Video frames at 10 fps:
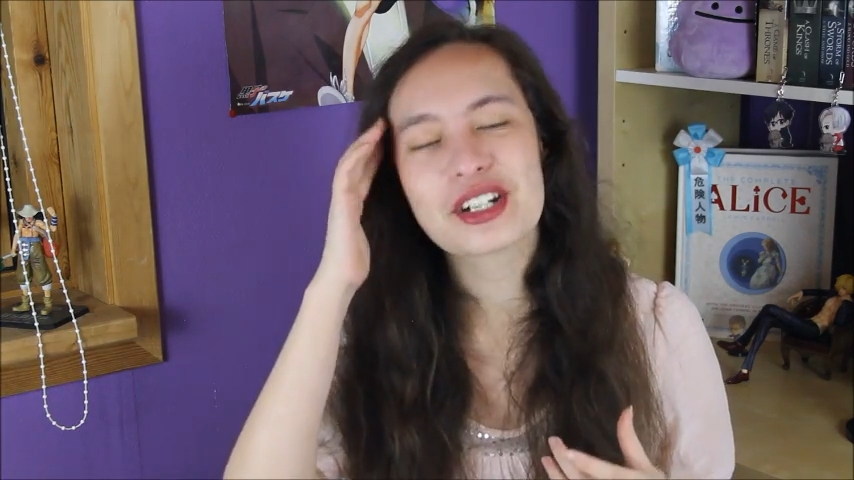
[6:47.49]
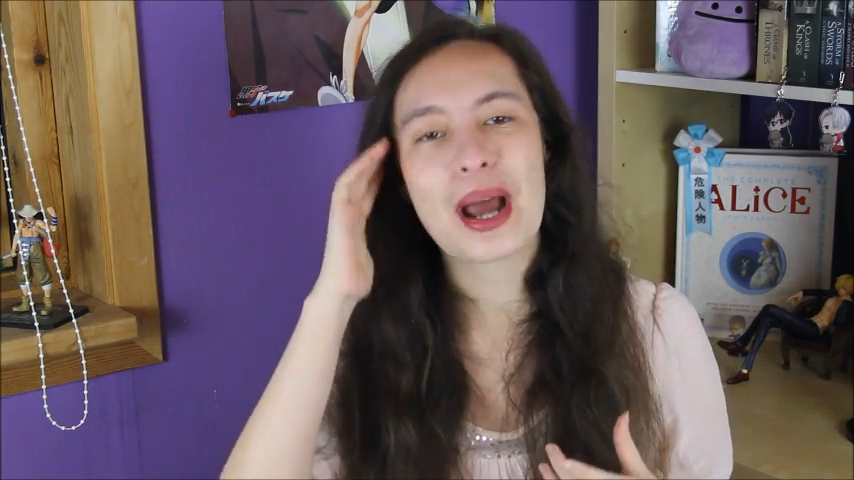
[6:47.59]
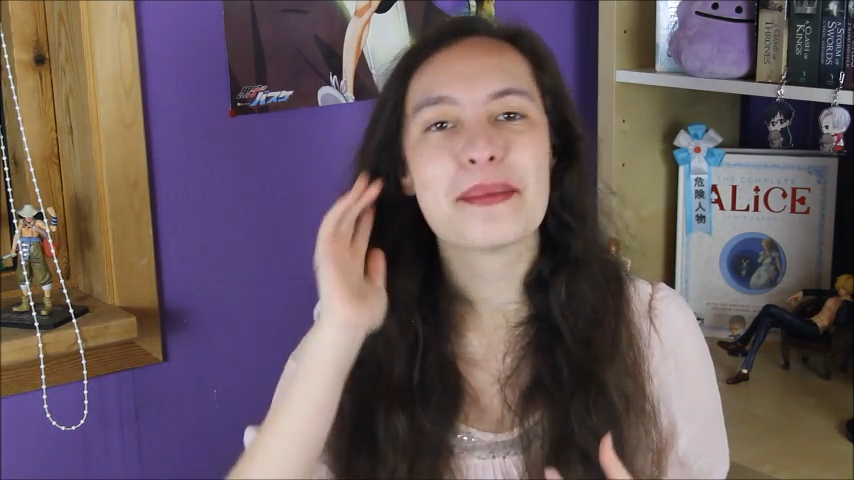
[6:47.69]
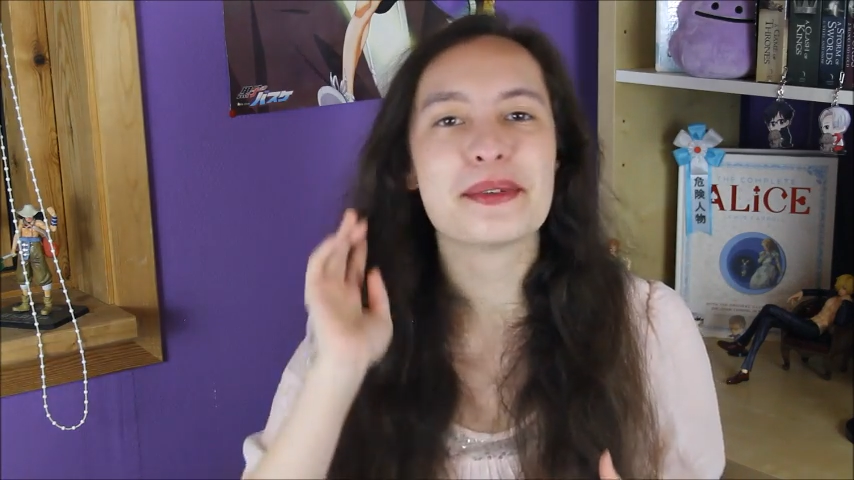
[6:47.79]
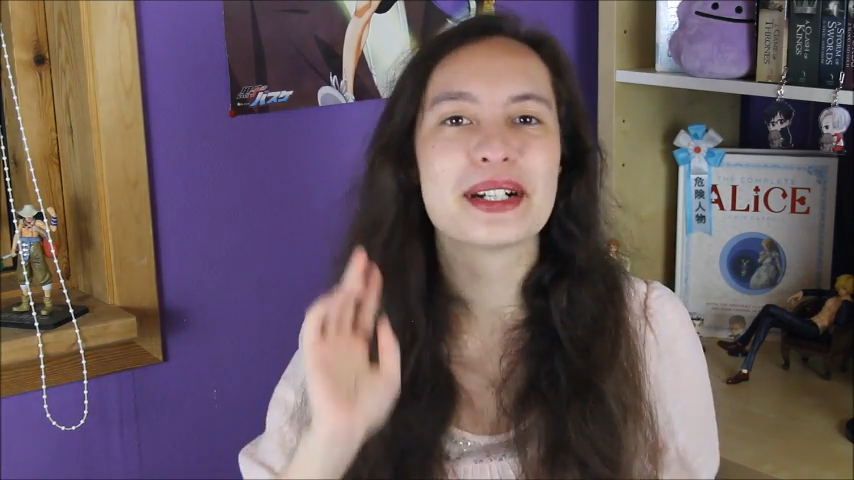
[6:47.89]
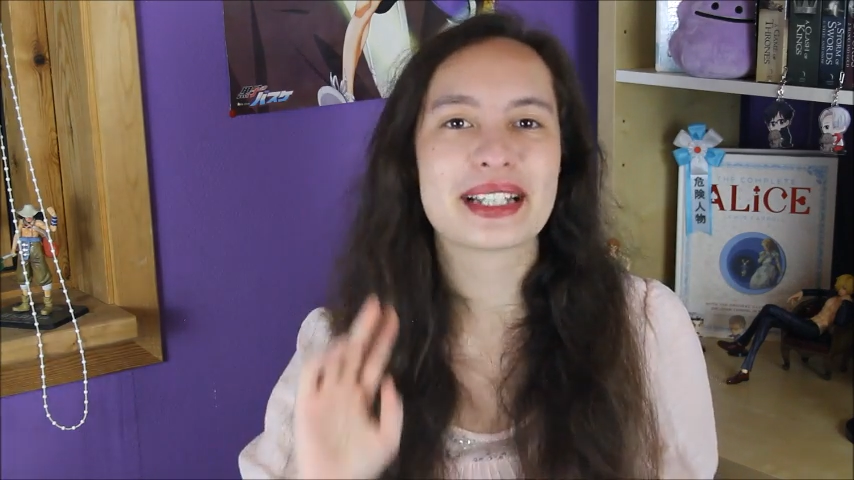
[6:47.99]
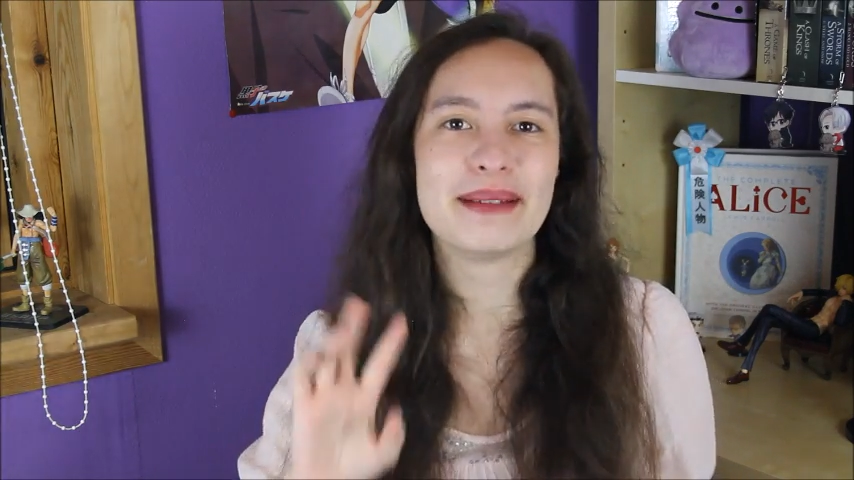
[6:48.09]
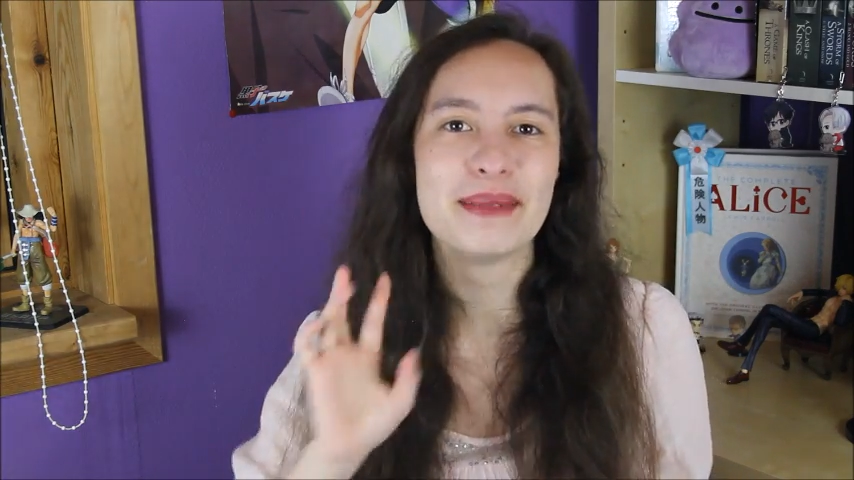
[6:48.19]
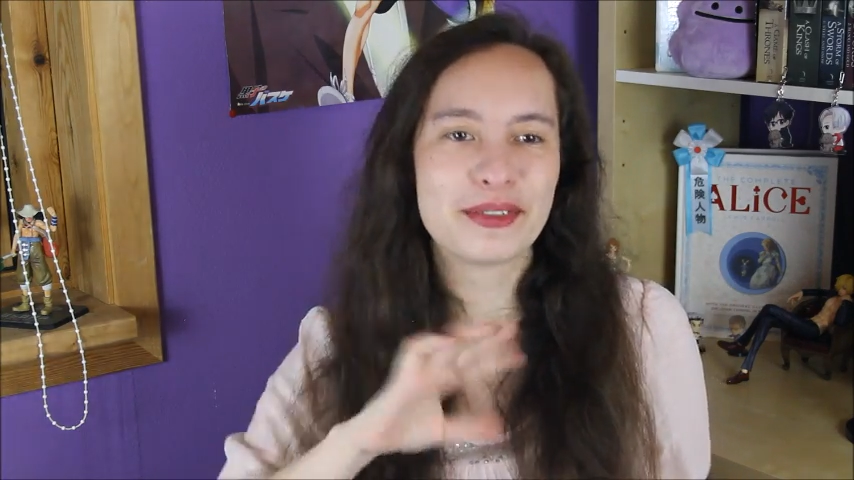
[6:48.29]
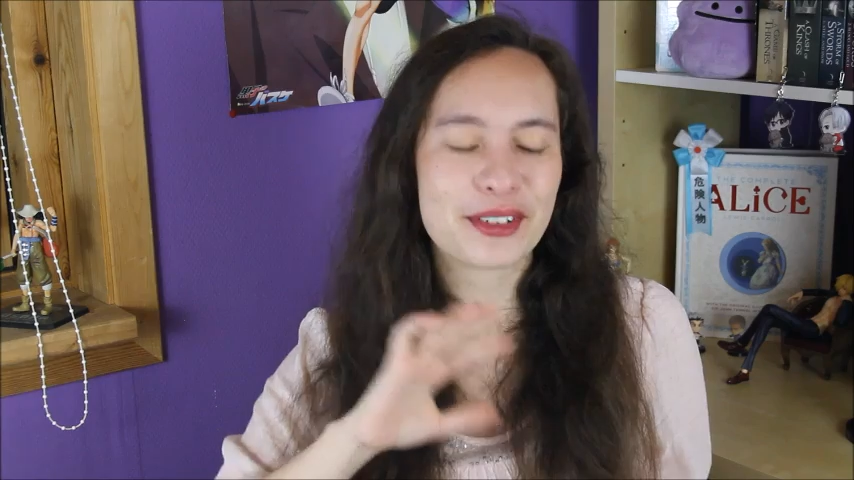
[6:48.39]
chapter
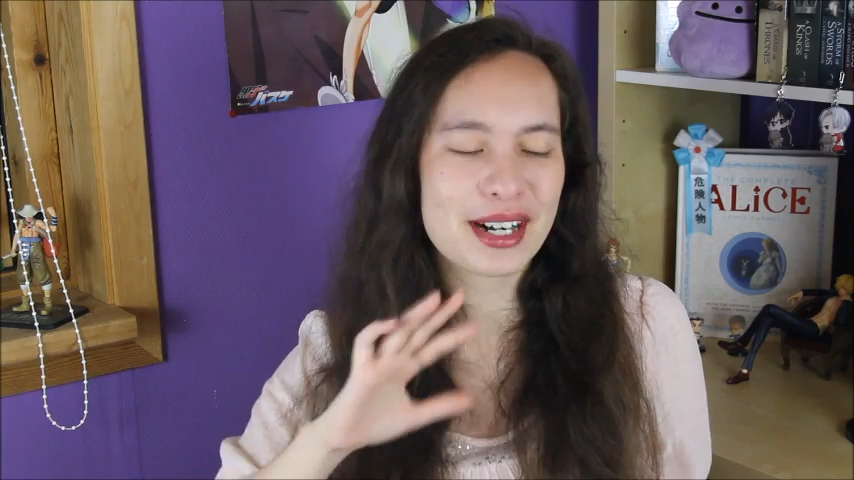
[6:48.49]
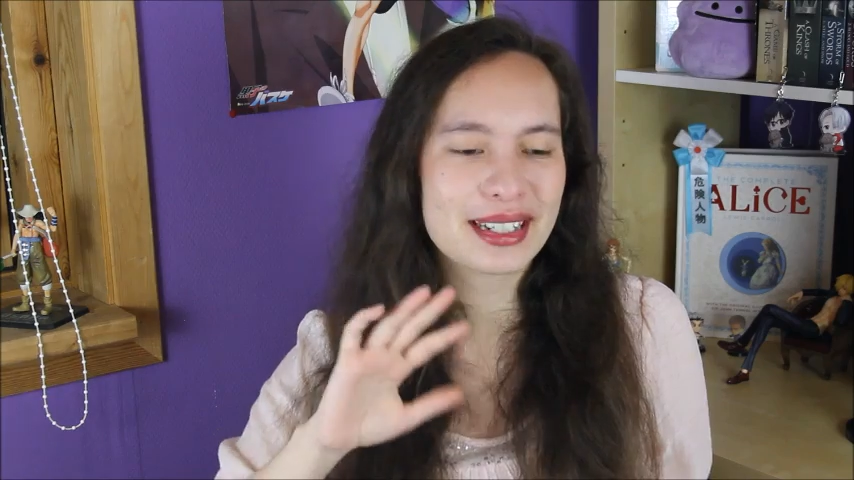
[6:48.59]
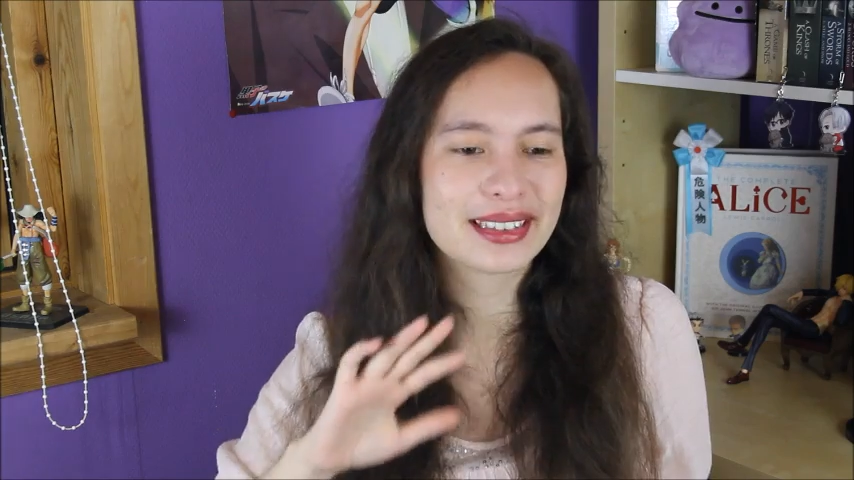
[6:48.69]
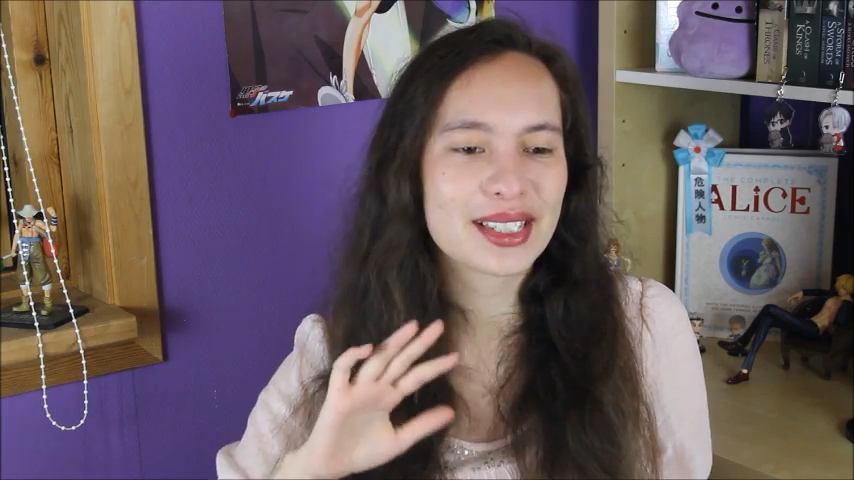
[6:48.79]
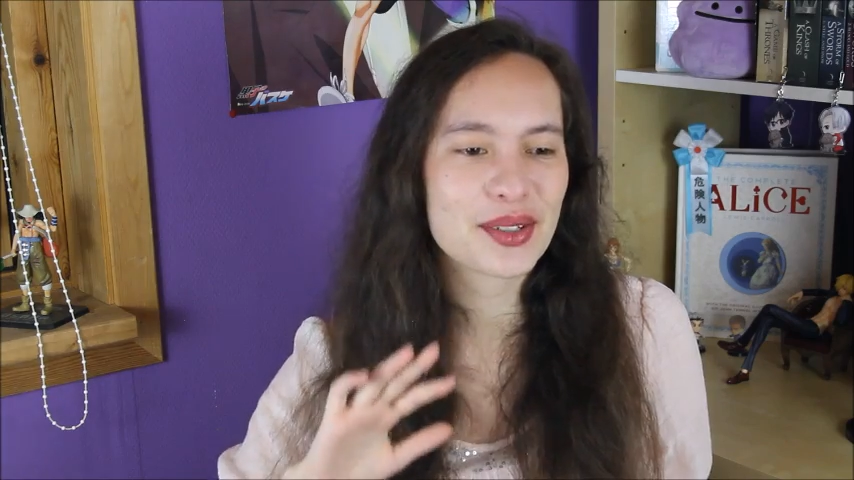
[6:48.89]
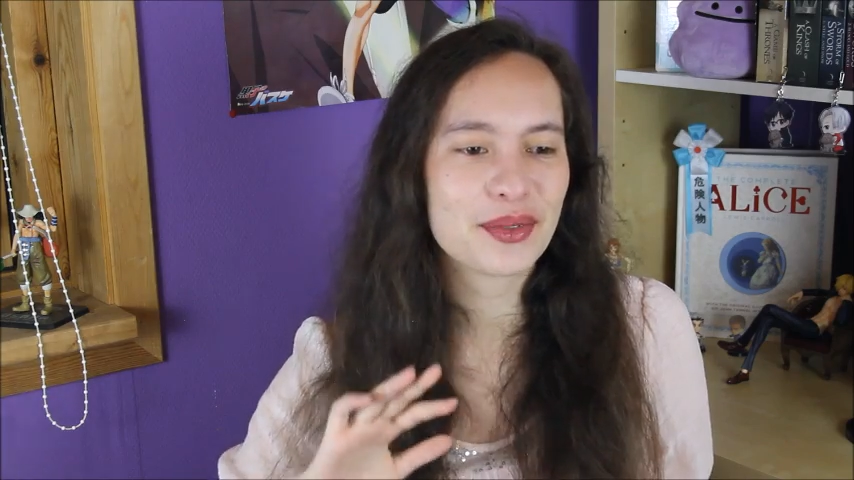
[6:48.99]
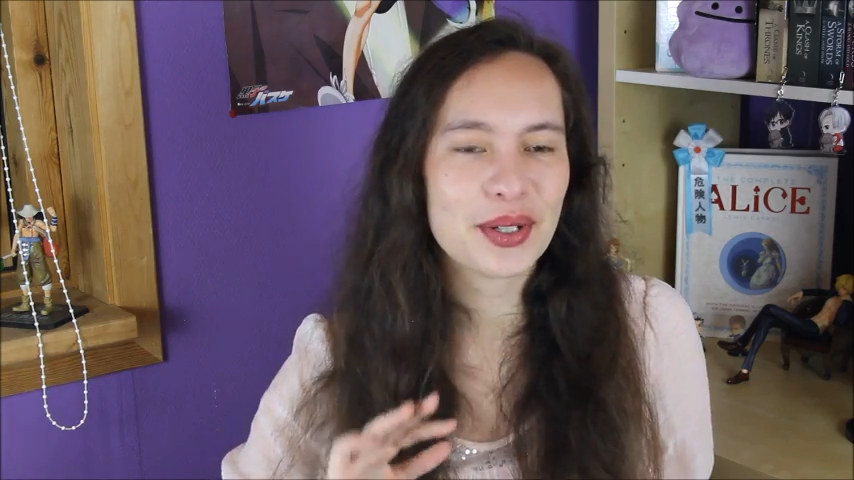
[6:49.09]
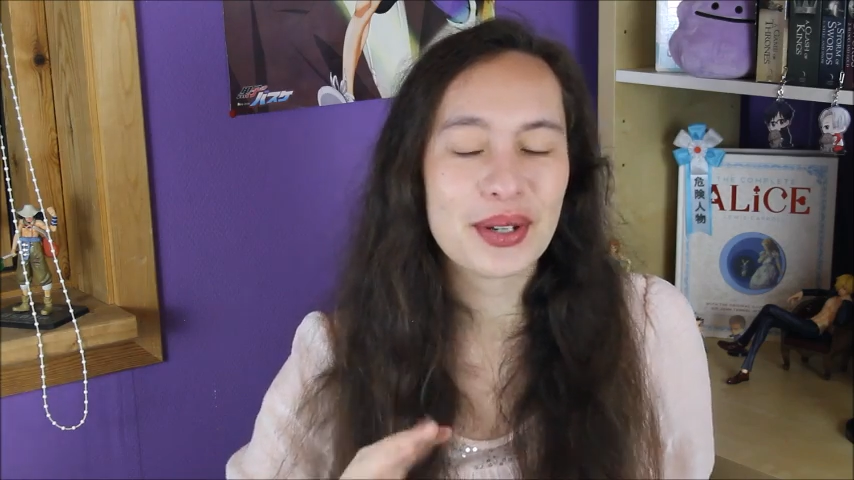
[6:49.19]
again before I did this review,